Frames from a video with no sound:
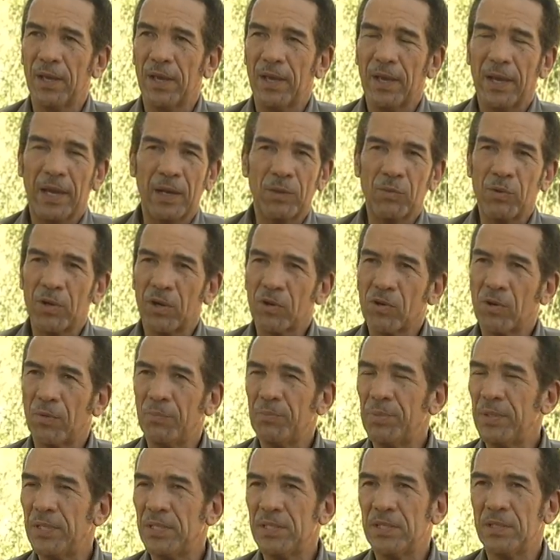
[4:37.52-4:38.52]
and we are
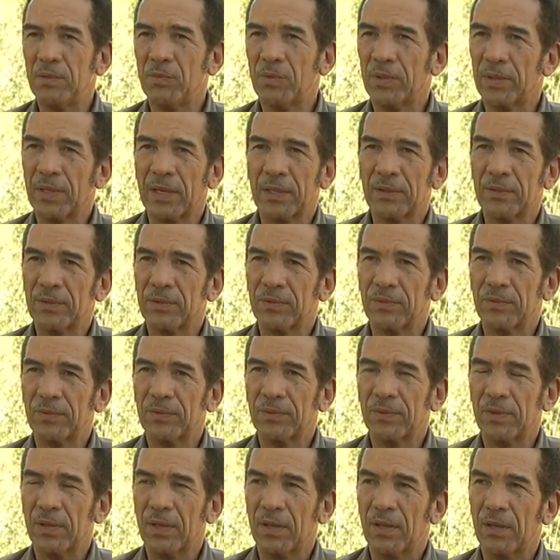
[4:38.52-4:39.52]
competing with others.
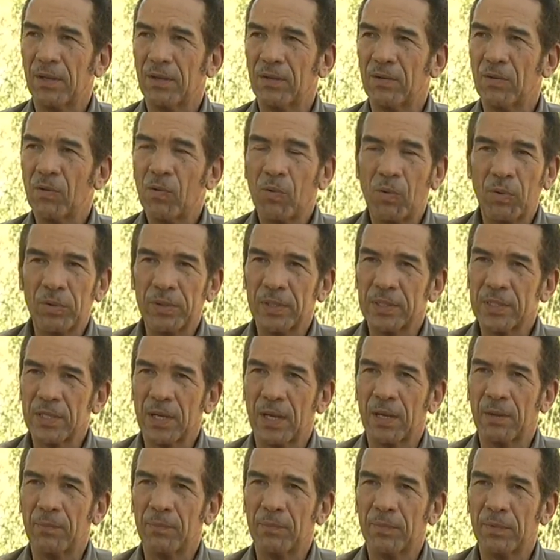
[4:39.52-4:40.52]
You know, all the
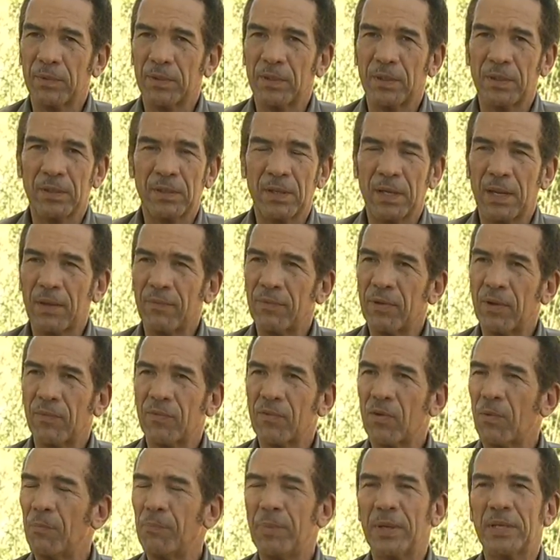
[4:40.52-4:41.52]
time. The the level of
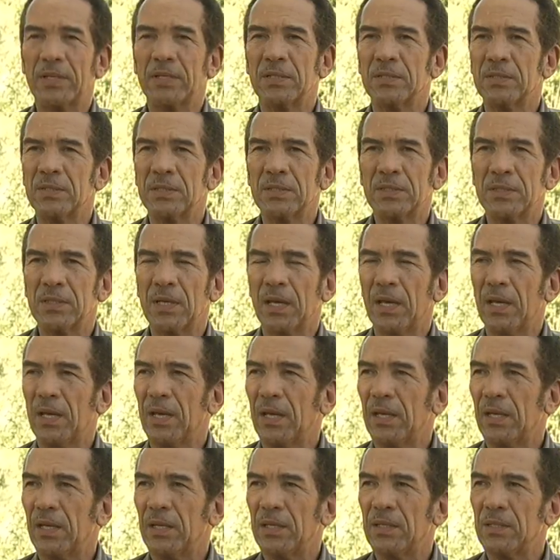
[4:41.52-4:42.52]
competitiveness
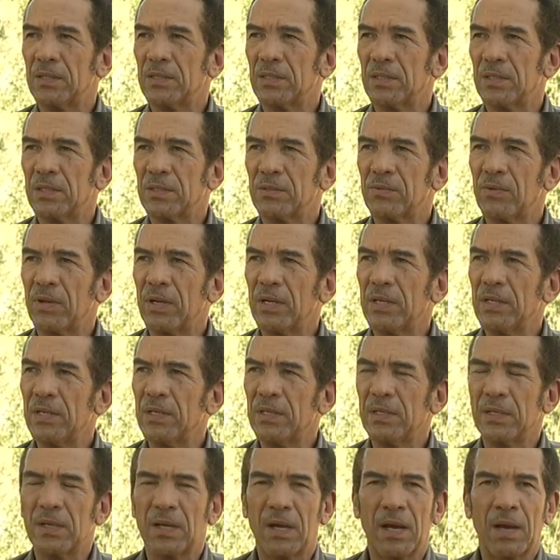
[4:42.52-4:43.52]
is is
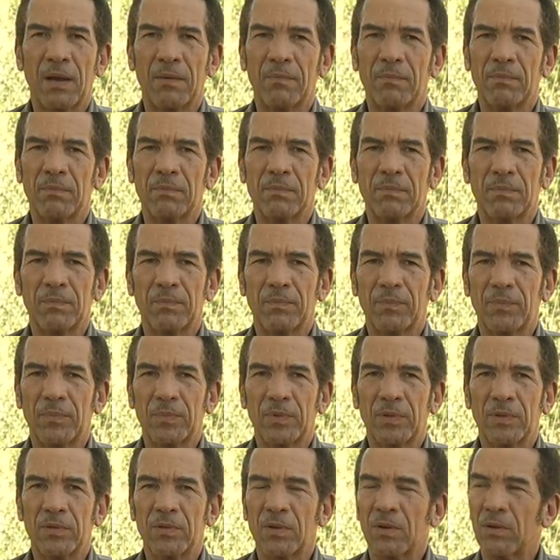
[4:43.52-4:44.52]
really um,
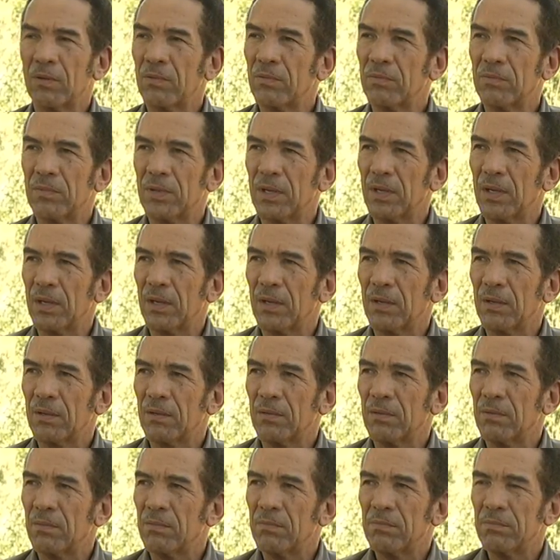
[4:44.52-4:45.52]
you know
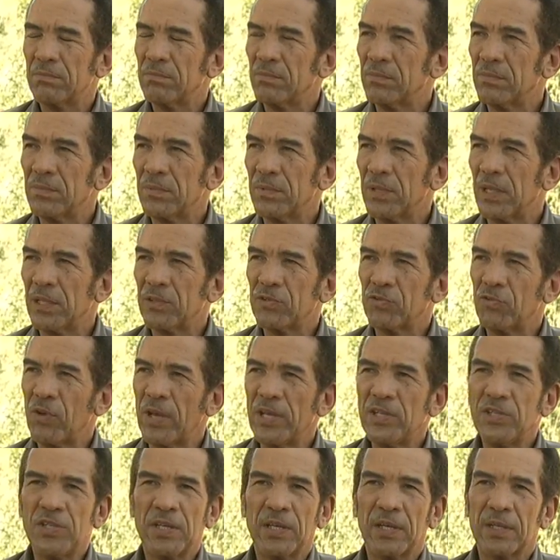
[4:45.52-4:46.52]
is
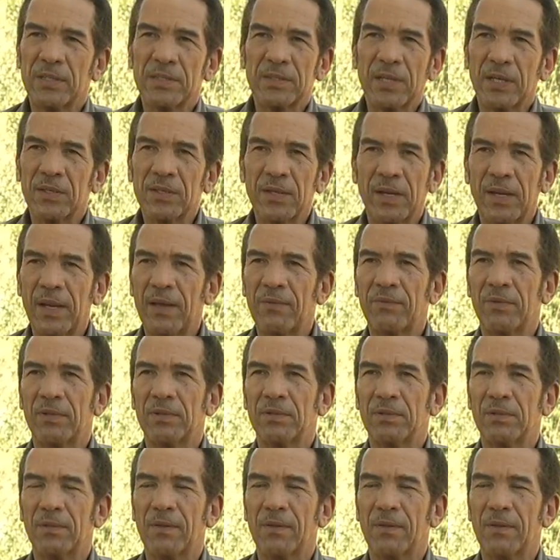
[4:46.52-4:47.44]
raging at such a level